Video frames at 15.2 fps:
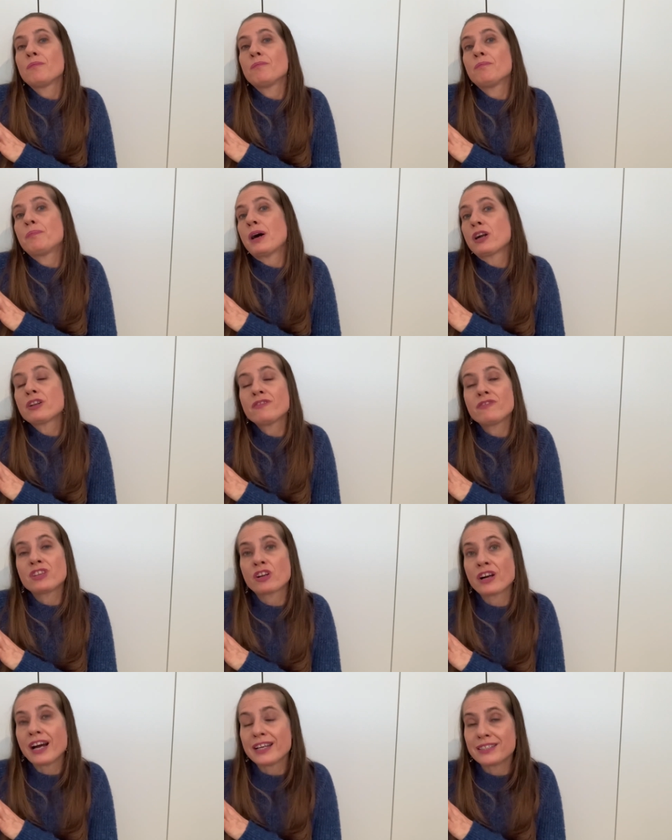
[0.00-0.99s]
part of
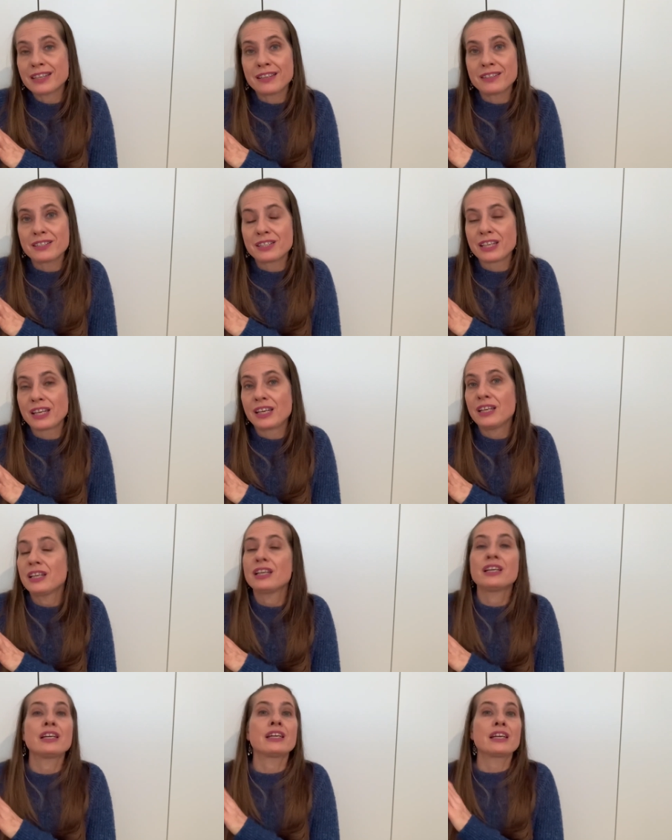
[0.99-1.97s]
their identity,
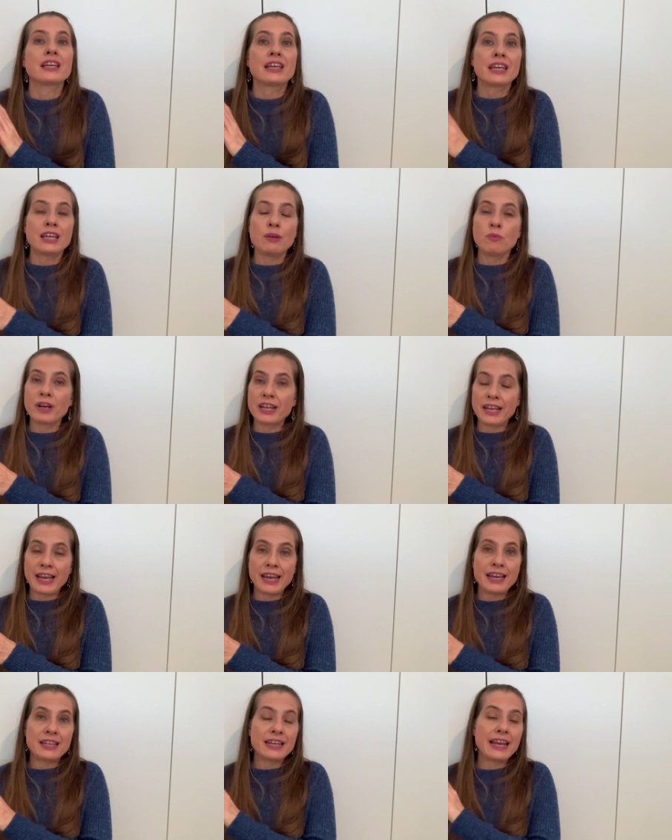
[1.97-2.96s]
he went
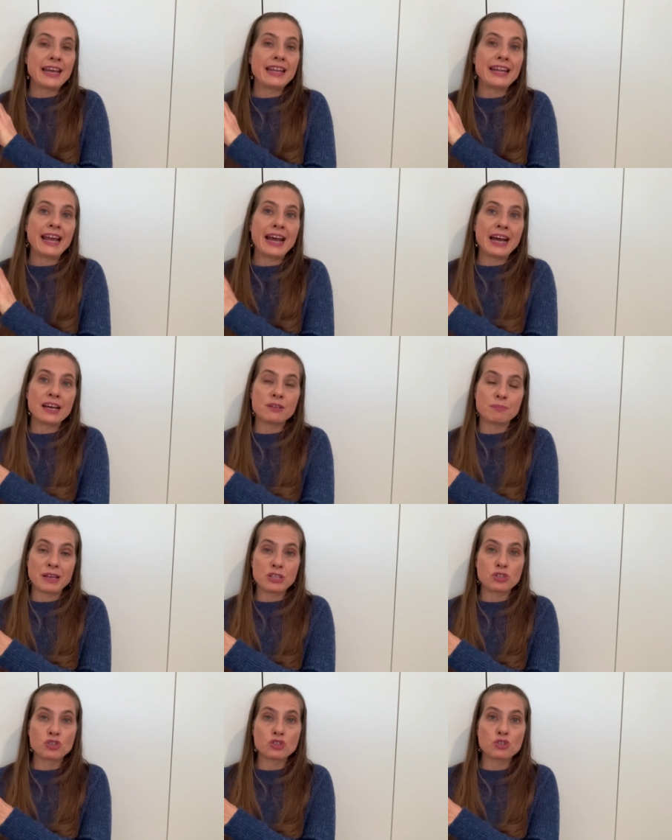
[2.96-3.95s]
ahead and had
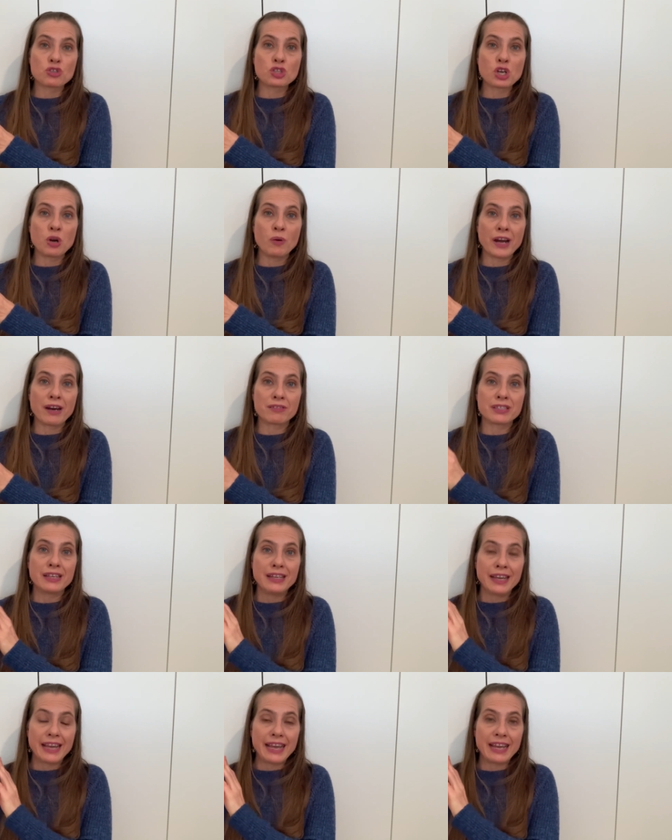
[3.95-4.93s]
messengers go out
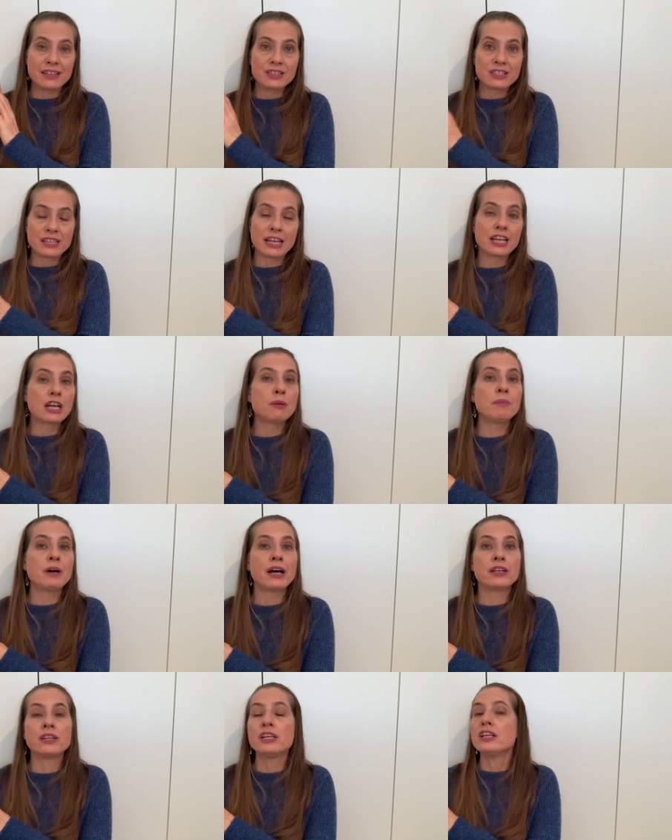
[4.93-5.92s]
and say, come
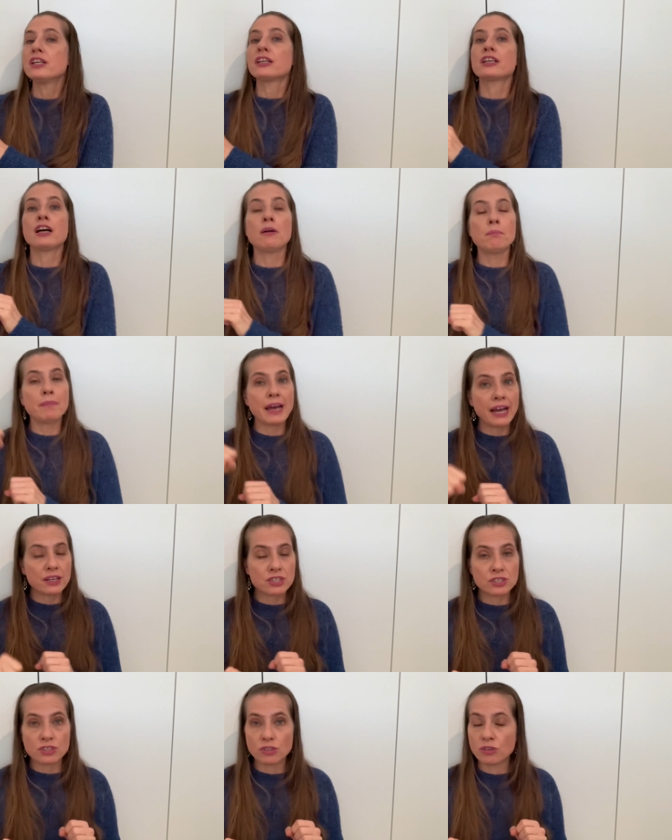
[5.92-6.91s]
on, come back
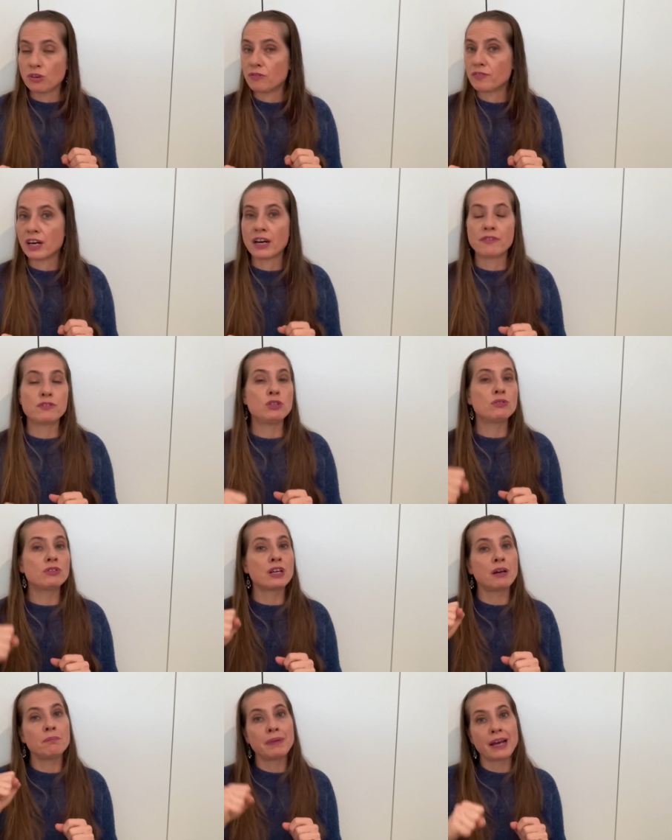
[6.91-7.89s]
to Jehovah. If you
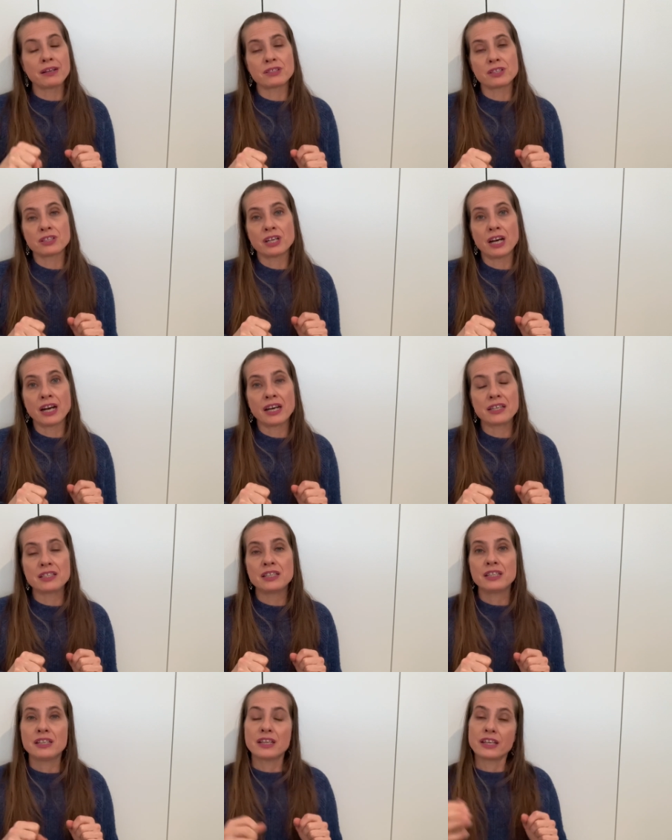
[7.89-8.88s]
come back to God,
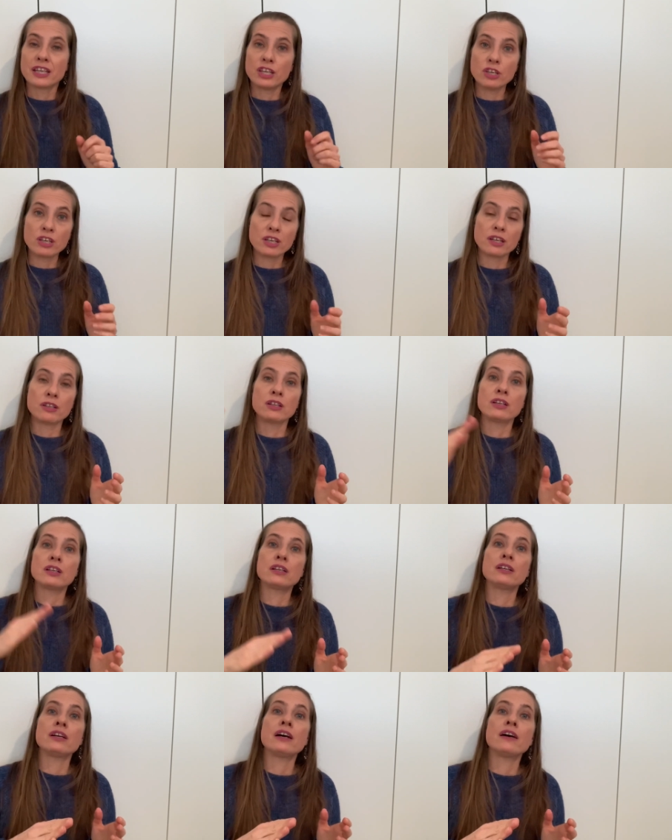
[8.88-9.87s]
he can
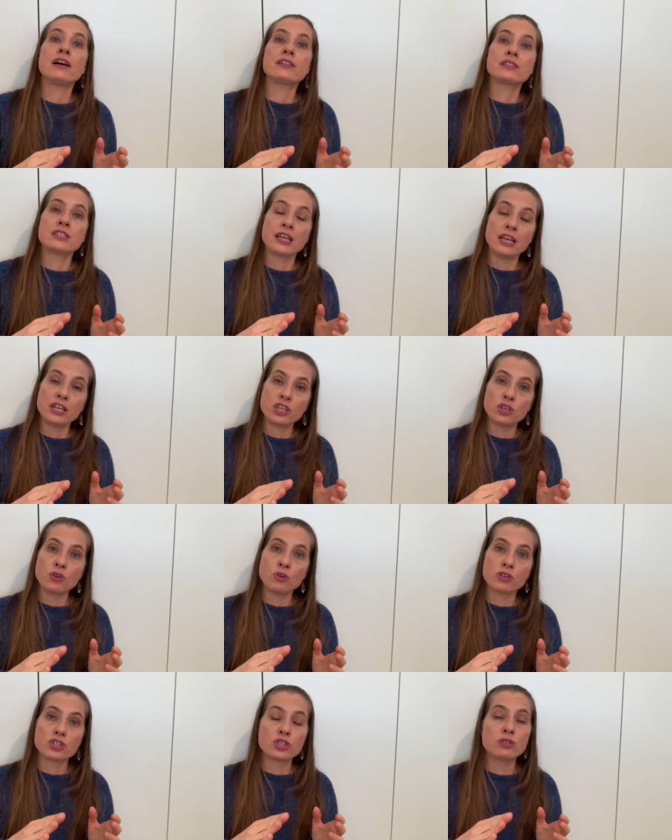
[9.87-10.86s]
take
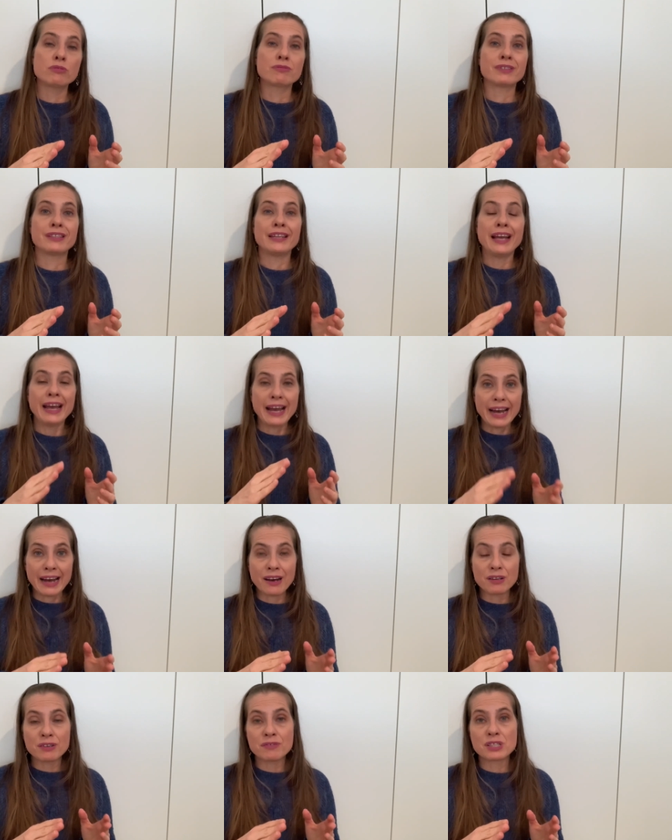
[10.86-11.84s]
your children
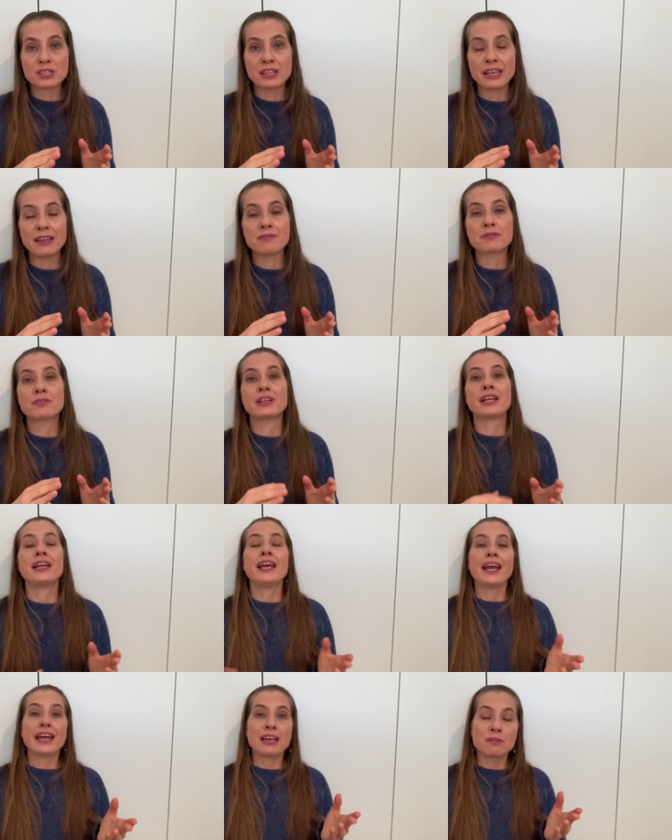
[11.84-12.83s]
out of slavery
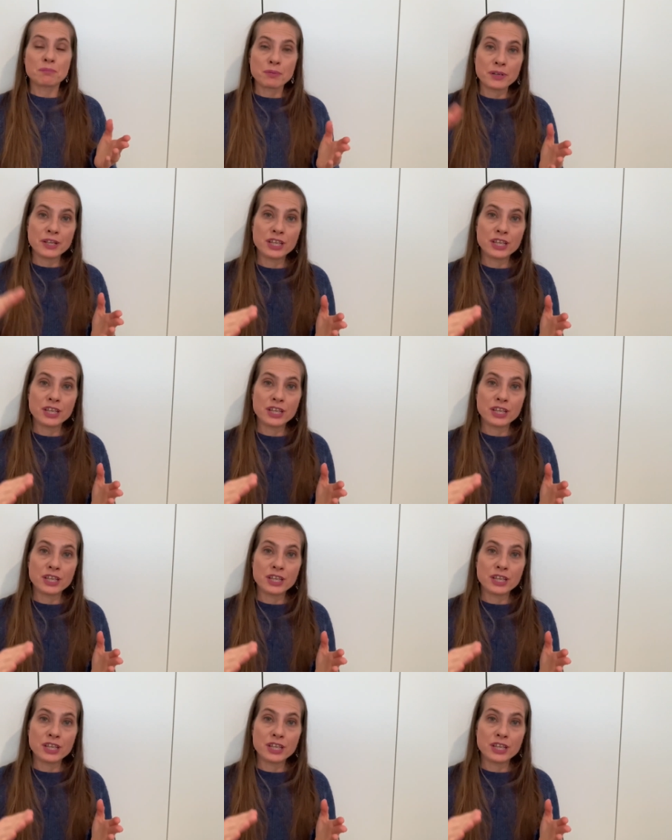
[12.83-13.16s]
and bring